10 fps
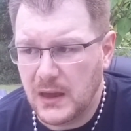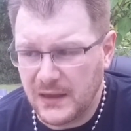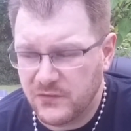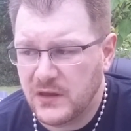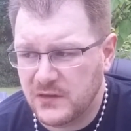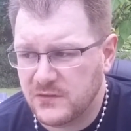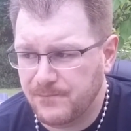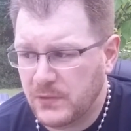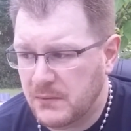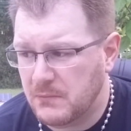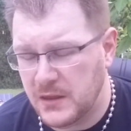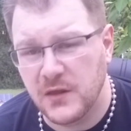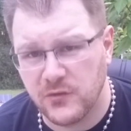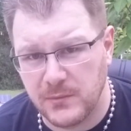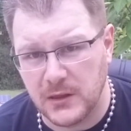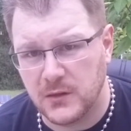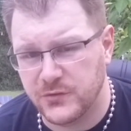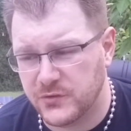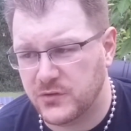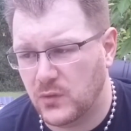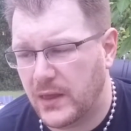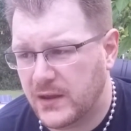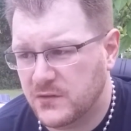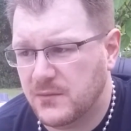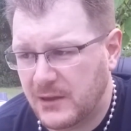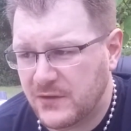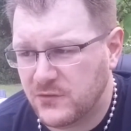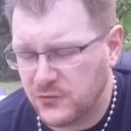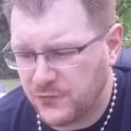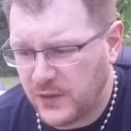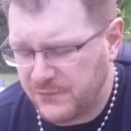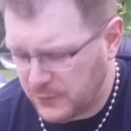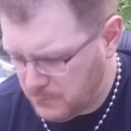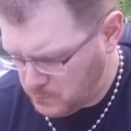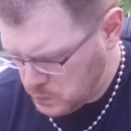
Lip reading: I'd say it is a bit closer to like a Tabasco's flavor.